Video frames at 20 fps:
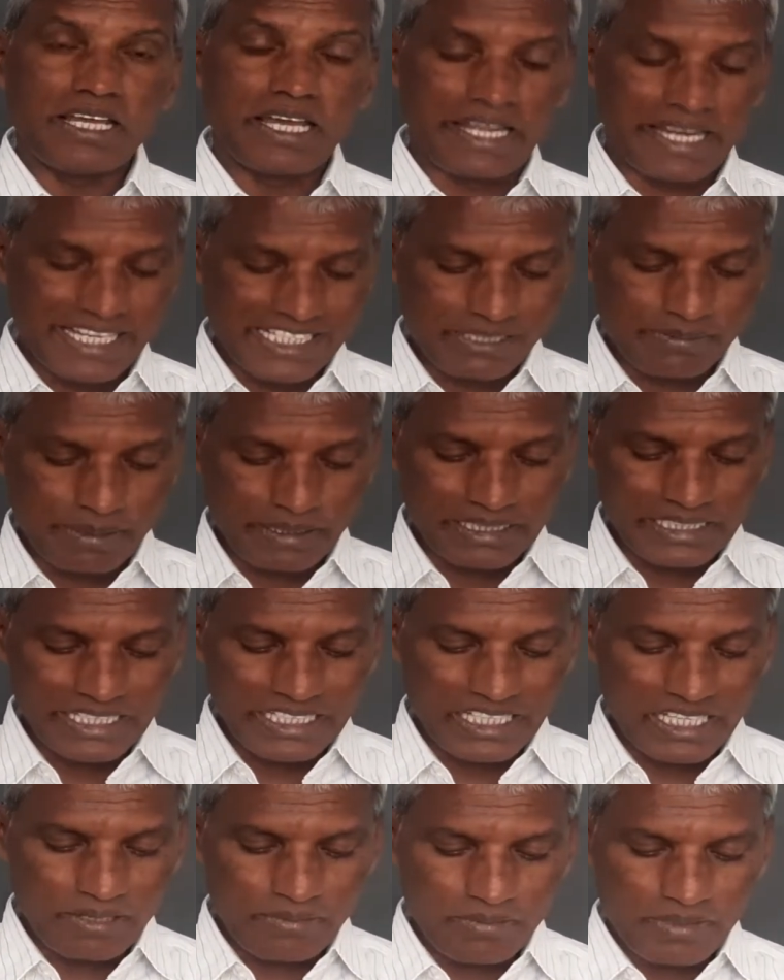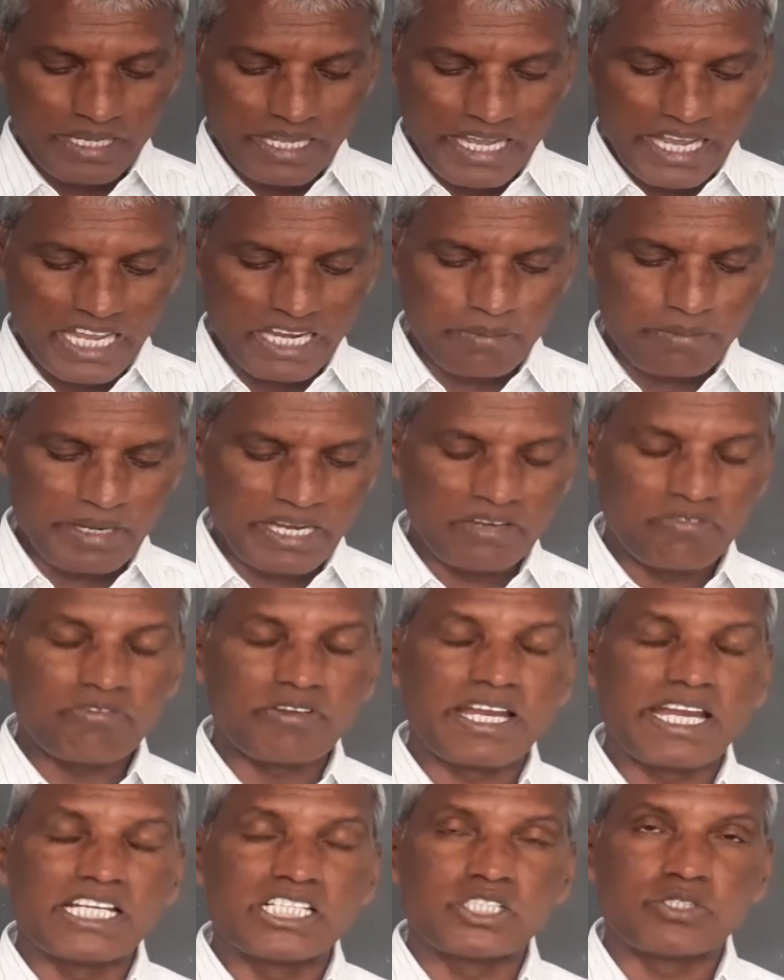respected him, and made
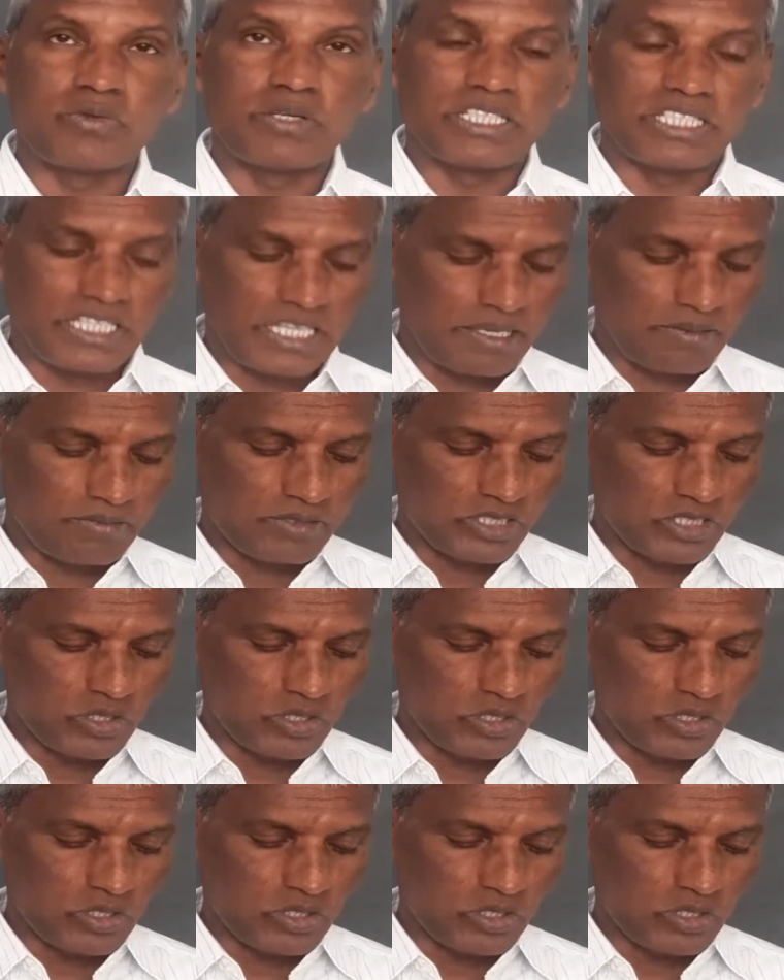friends with him.